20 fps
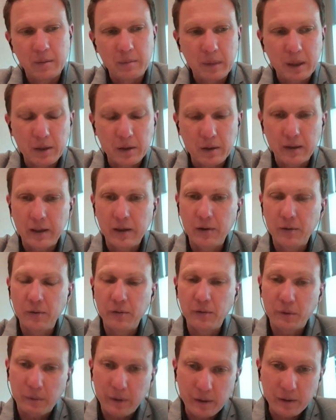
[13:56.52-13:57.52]
mental
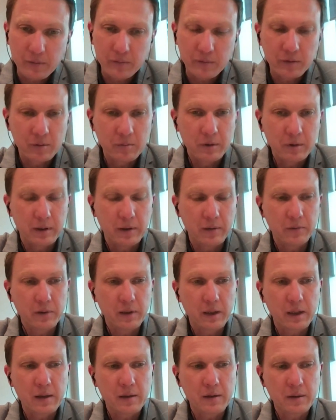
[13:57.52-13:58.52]
health or other formal
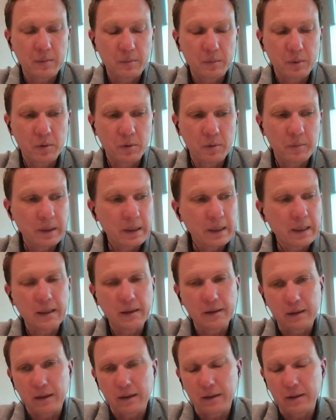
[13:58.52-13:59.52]
healthcare support
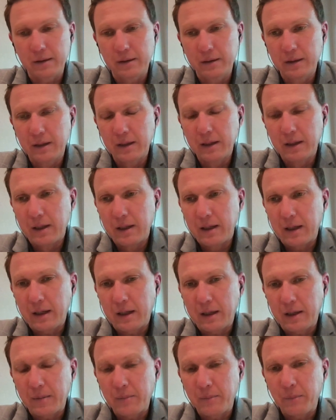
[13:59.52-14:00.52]
being there.
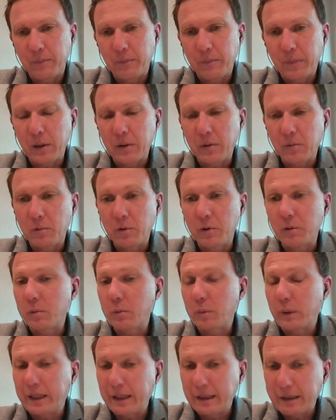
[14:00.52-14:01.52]
But what
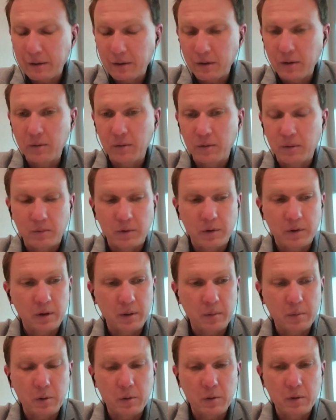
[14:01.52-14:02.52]
we can do and what
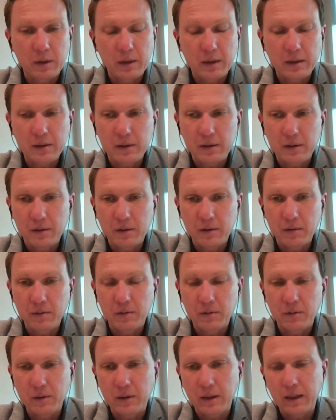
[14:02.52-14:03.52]
communities can
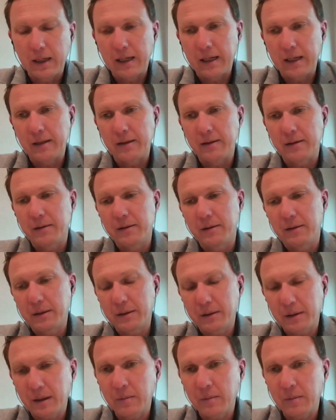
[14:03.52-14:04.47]
do, and this